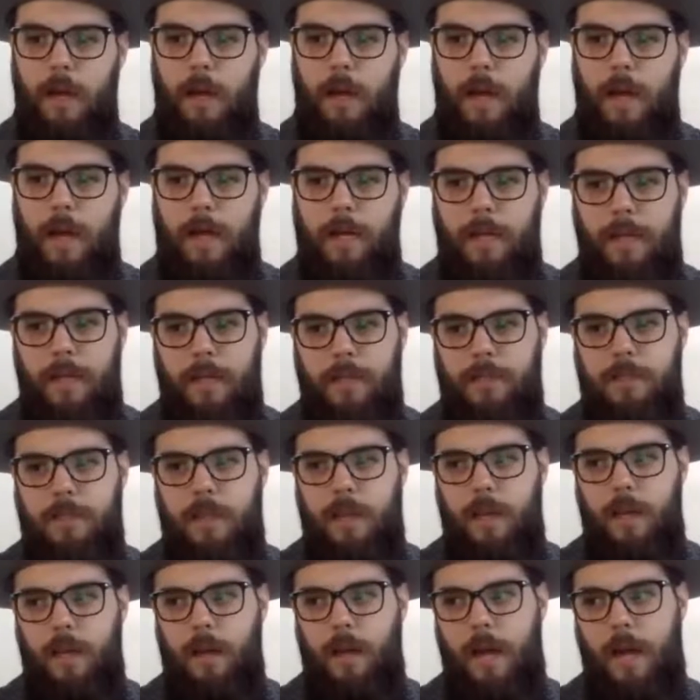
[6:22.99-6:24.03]
I guess
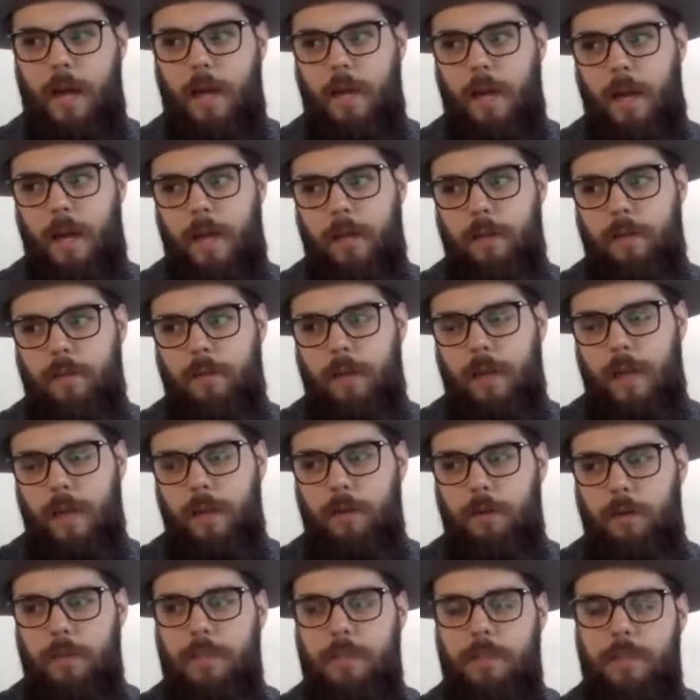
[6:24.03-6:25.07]
I
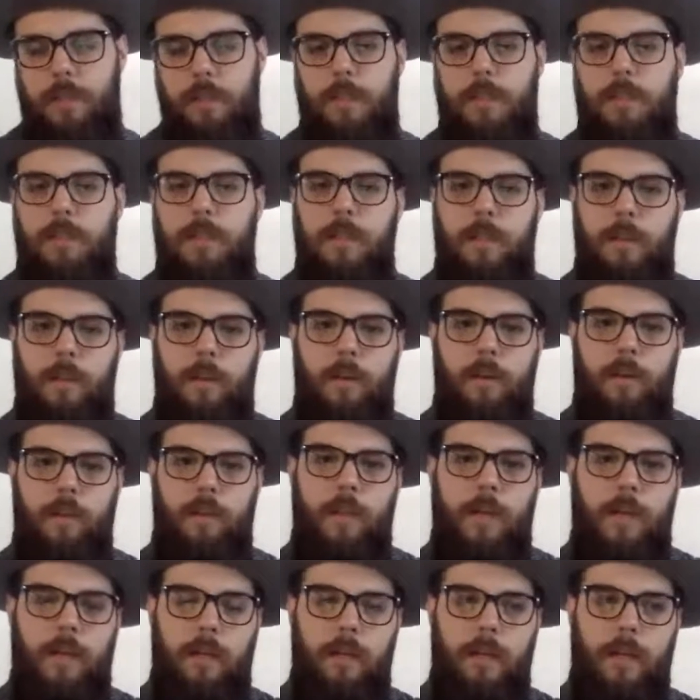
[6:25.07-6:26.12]
don't necessarily sit there and
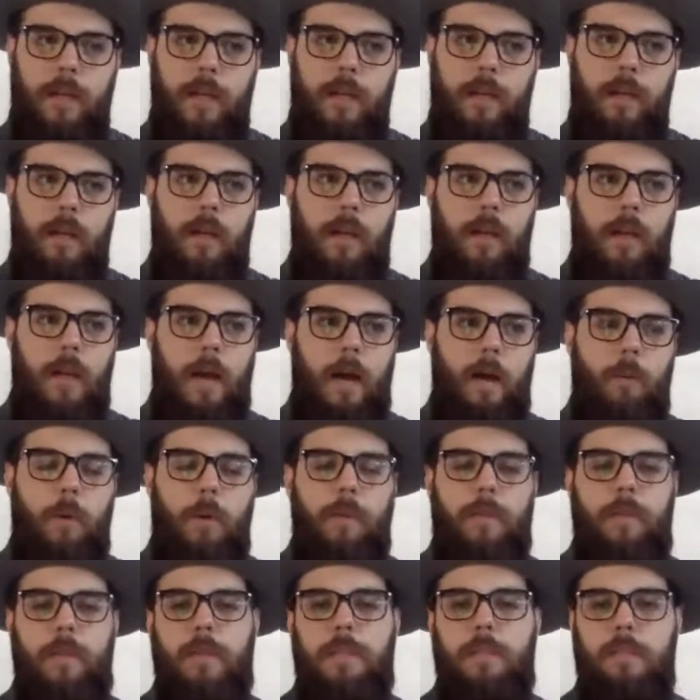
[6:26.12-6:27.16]
think like, I
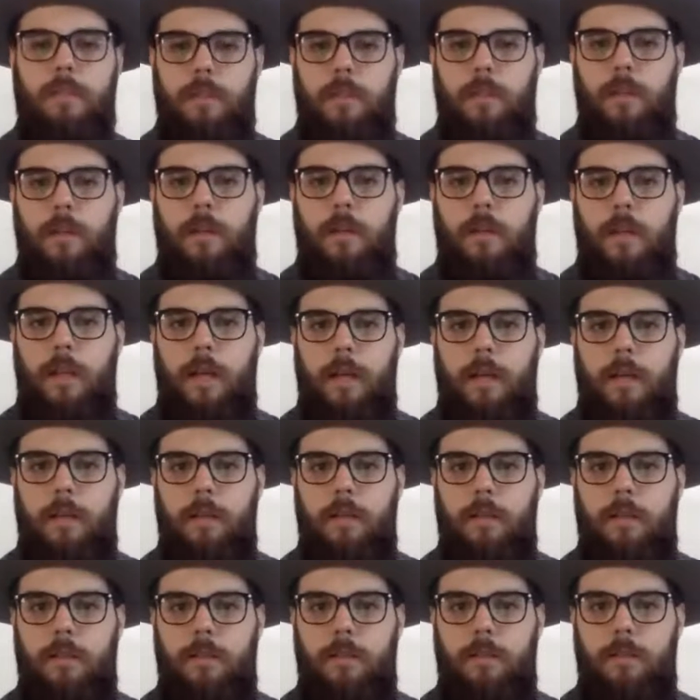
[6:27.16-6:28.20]
want this to look like
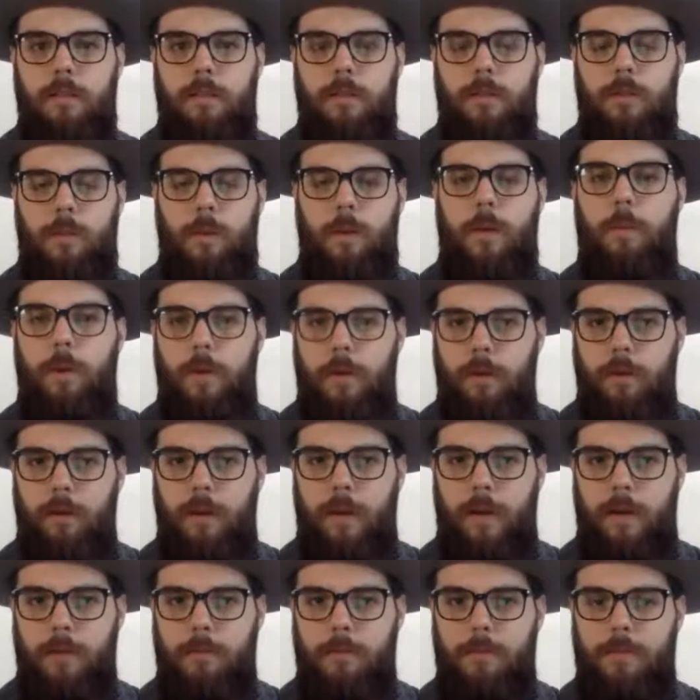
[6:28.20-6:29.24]
21
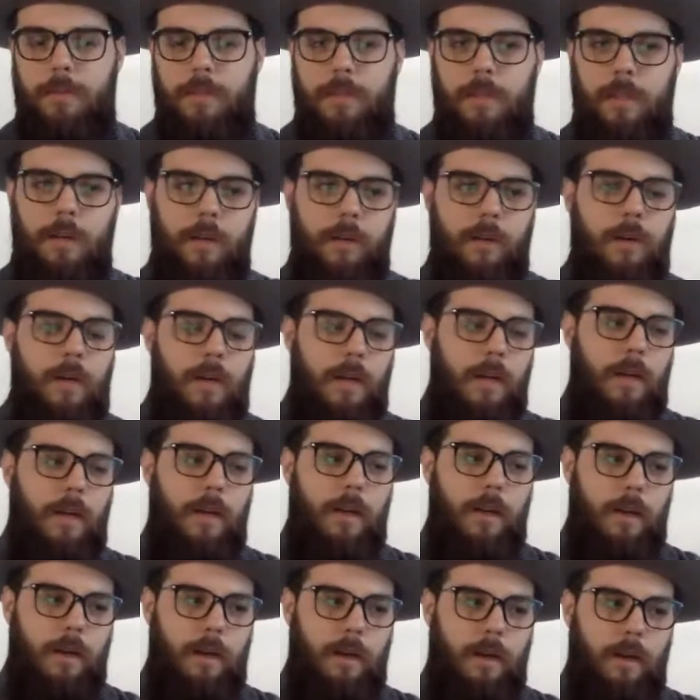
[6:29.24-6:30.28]
grams,
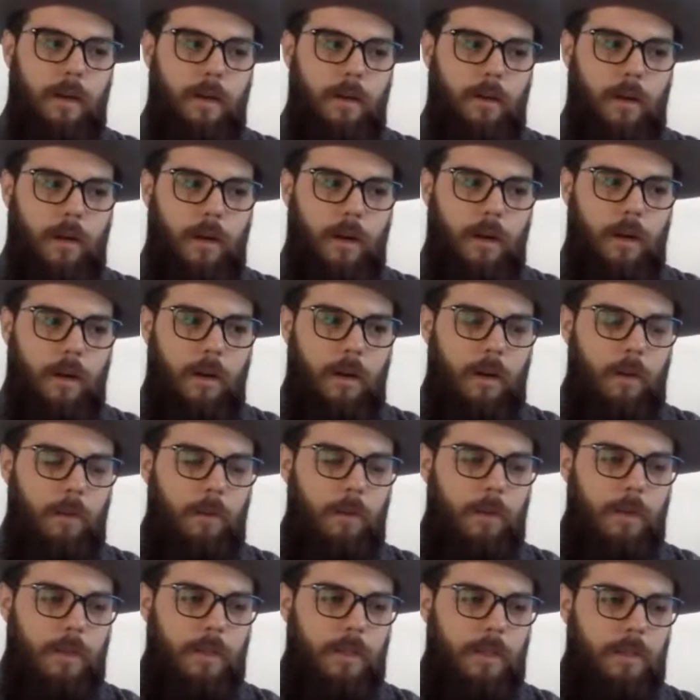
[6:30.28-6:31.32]
or I
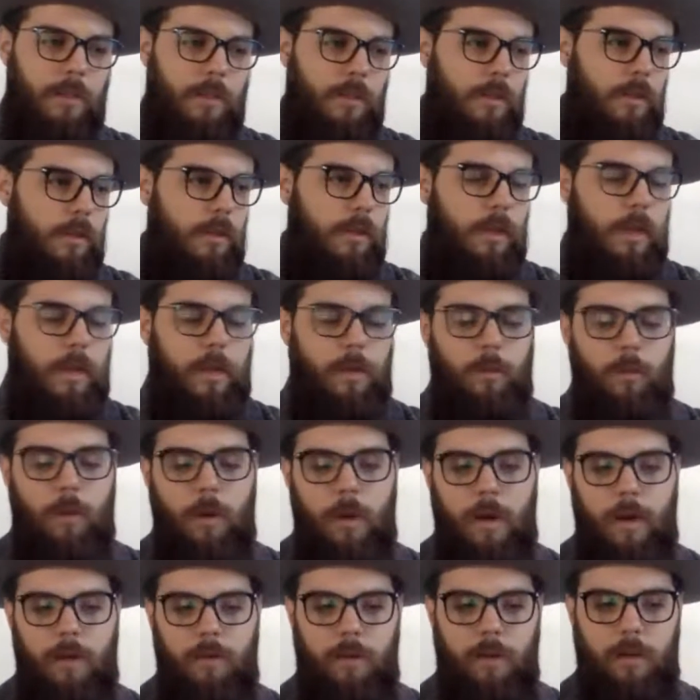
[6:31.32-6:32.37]
want this to look like
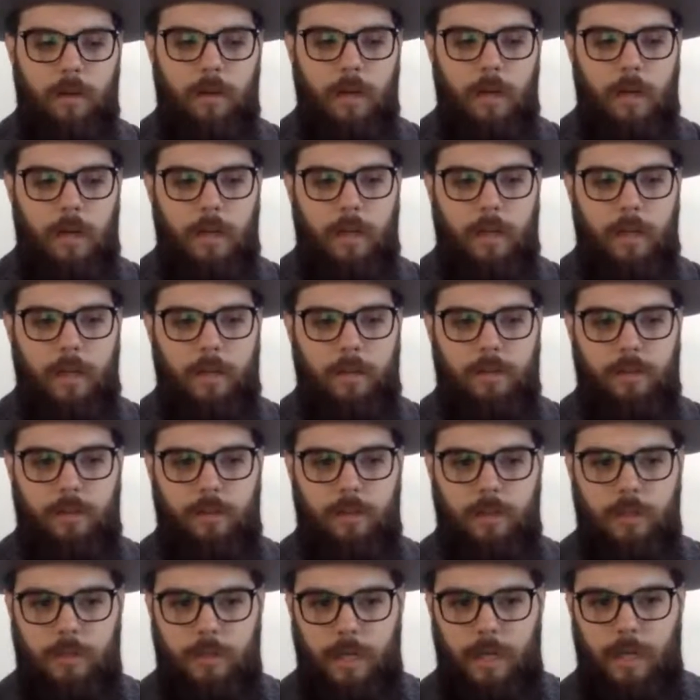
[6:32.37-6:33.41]
whatever. It's
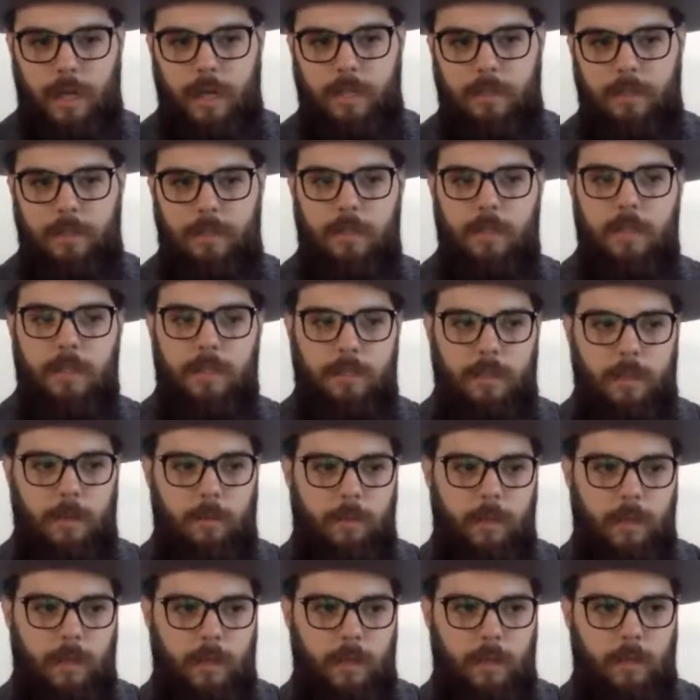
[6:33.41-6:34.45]
just, I see
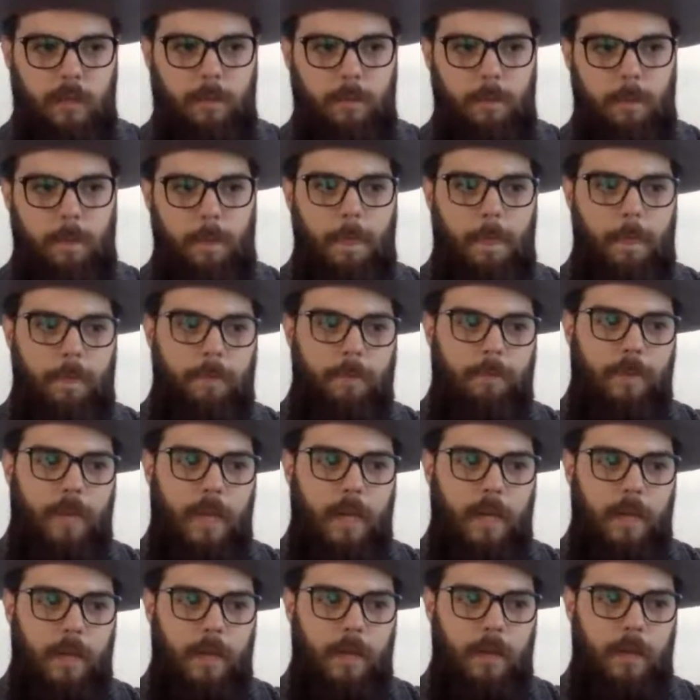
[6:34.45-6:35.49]
something
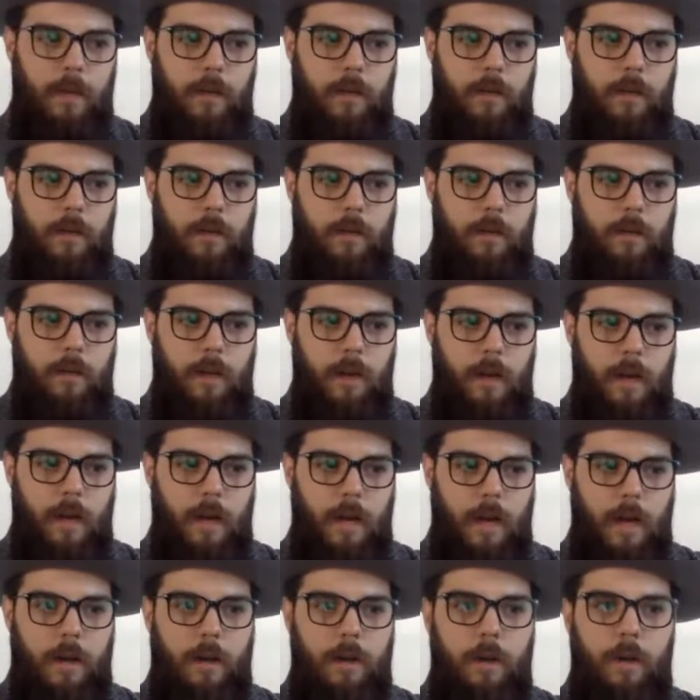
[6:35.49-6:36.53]
and
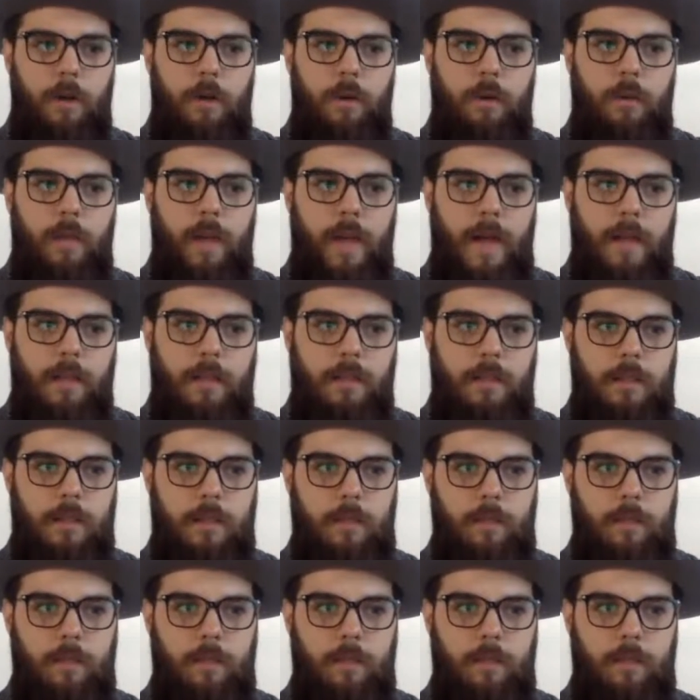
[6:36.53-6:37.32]
I know that